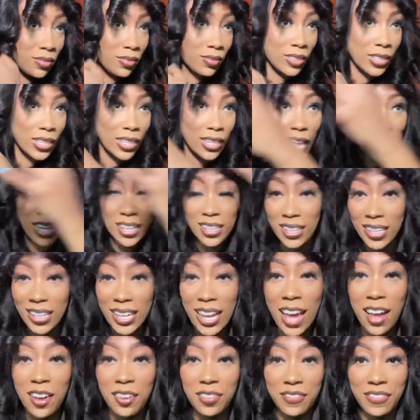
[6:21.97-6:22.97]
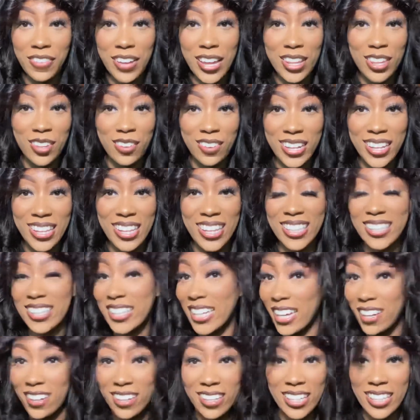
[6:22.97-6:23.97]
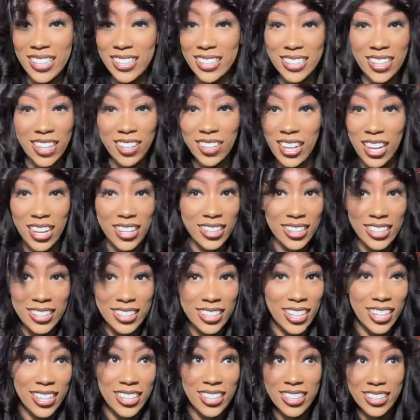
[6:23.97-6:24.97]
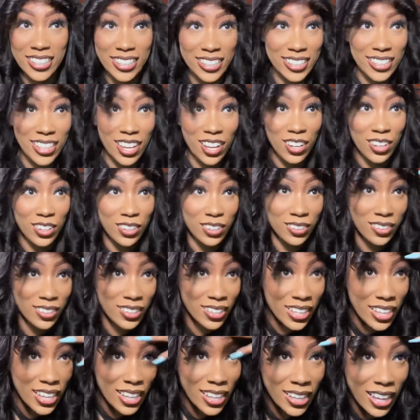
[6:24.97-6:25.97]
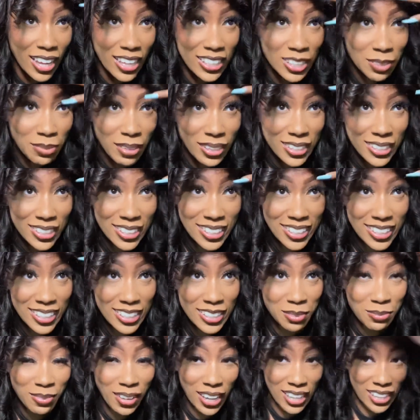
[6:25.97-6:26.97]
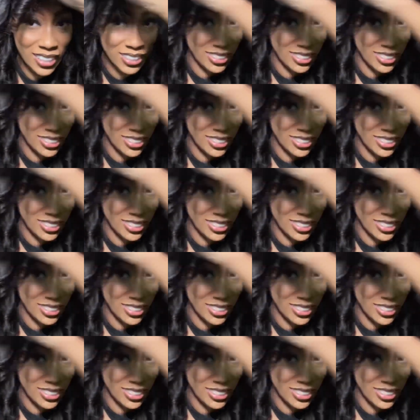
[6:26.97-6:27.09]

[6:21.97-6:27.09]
Like, look how feathery this hair is though. Like, this hair looks so, like, especially these bangs